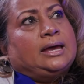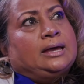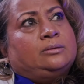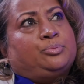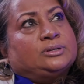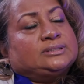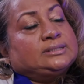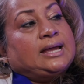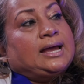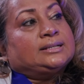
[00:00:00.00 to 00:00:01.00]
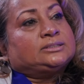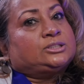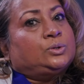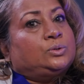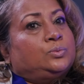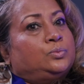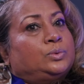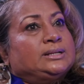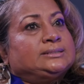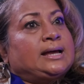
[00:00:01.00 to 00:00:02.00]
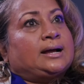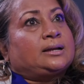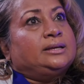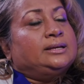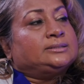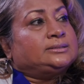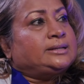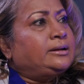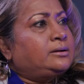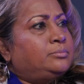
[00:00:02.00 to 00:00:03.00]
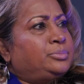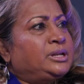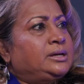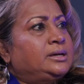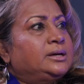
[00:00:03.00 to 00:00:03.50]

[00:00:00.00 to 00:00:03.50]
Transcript: and the person asked, so what exactly is a title company?